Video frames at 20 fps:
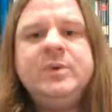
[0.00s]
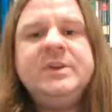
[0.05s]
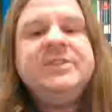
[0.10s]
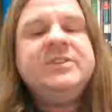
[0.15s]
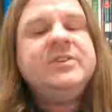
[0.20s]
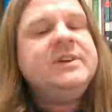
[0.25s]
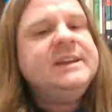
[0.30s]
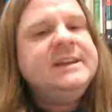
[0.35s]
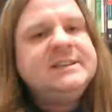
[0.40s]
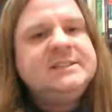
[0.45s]
When
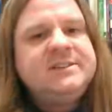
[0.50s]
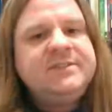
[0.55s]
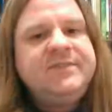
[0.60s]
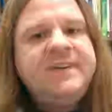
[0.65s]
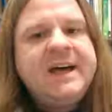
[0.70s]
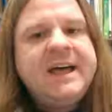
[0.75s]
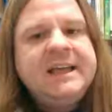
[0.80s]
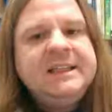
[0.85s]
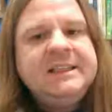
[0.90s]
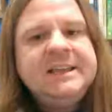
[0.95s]
there is a
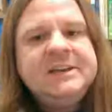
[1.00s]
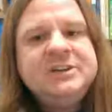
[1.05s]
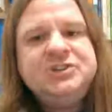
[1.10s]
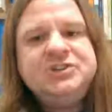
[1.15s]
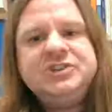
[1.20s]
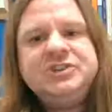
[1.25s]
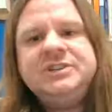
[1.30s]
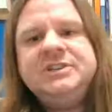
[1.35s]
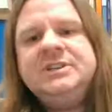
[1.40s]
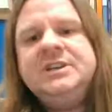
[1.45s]

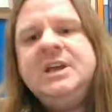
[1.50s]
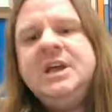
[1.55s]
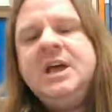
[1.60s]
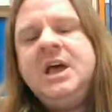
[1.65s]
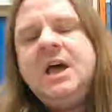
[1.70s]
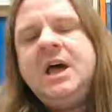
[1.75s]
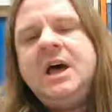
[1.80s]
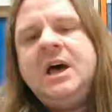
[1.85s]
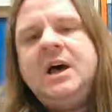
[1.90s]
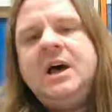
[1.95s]
violation,
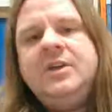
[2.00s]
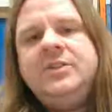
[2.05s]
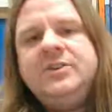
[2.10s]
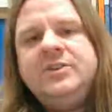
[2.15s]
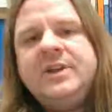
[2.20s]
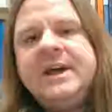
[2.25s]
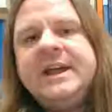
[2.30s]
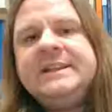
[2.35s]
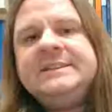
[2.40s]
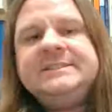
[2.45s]
the
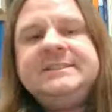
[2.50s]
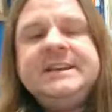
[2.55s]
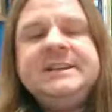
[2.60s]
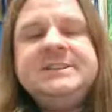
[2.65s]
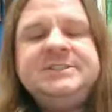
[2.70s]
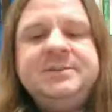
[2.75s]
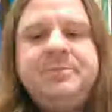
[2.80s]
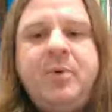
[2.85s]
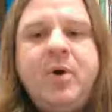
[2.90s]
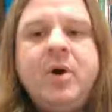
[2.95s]
United
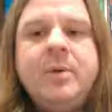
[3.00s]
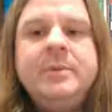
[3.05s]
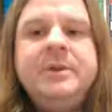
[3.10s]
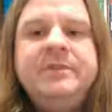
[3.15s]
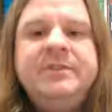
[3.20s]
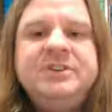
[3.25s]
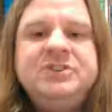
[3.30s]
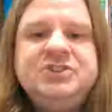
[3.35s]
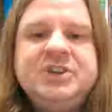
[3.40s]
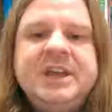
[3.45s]
States
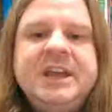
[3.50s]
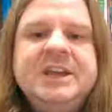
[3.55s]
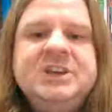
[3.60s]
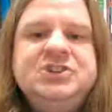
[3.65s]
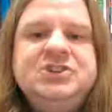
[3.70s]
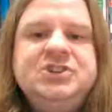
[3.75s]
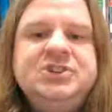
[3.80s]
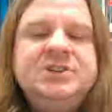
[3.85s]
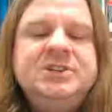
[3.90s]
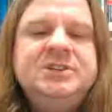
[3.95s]
Department of
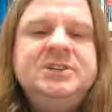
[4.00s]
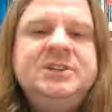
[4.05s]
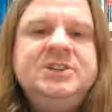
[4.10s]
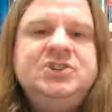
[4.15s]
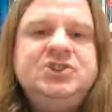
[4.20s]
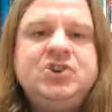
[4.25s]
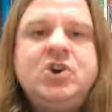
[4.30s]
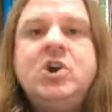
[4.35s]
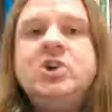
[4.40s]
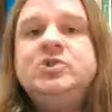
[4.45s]
Education
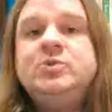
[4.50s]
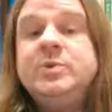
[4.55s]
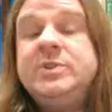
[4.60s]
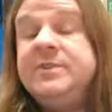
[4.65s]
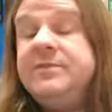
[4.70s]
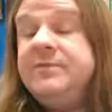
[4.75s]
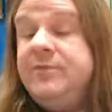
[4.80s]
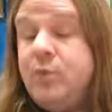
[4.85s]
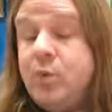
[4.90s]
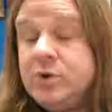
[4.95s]
is charged
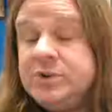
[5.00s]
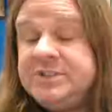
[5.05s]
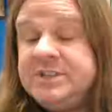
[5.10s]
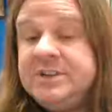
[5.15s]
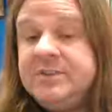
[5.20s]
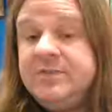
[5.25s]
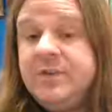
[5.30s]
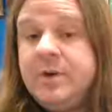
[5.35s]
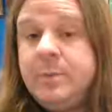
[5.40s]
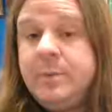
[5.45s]
with
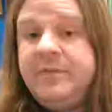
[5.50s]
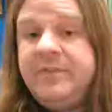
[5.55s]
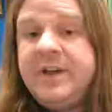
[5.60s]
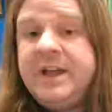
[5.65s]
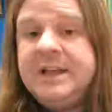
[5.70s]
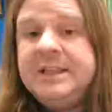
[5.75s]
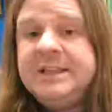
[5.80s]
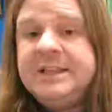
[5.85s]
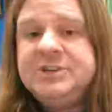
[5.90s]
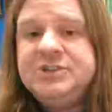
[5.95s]
enforcing FERPA
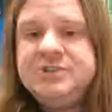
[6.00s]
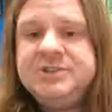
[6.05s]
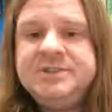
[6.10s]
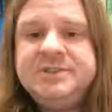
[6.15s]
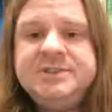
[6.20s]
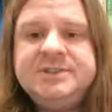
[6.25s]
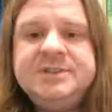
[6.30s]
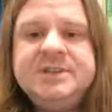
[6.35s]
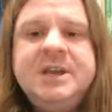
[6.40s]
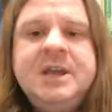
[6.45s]

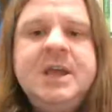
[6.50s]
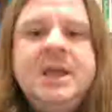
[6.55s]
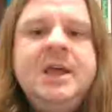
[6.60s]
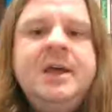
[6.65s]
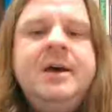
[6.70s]
violations.